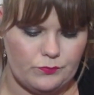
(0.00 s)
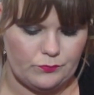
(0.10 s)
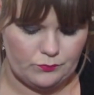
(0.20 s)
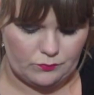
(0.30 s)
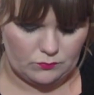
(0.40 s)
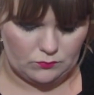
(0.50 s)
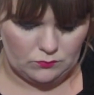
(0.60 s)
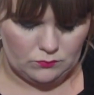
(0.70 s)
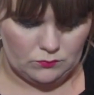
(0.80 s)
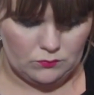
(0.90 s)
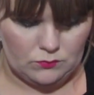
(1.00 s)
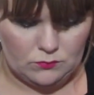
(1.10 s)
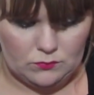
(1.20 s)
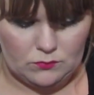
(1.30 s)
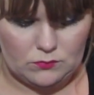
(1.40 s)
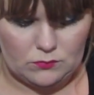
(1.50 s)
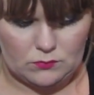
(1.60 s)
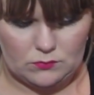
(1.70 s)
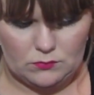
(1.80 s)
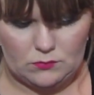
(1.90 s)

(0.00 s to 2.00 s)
No one is speaking in this clip.